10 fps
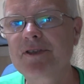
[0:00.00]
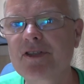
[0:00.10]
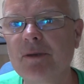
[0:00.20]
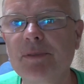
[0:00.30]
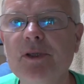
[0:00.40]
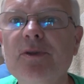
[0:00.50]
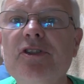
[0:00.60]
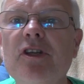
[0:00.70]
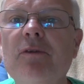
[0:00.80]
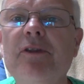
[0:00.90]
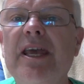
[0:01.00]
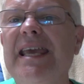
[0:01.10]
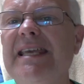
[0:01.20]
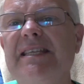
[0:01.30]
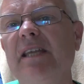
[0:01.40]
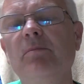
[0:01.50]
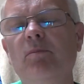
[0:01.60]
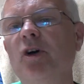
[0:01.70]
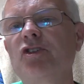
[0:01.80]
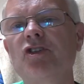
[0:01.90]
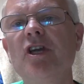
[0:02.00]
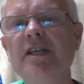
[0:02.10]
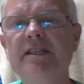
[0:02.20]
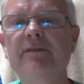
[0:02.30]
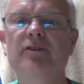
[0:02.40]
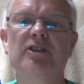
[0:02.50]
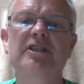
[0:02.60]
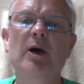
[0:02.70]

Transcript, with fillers: as the blue stuff. There isn't much difference.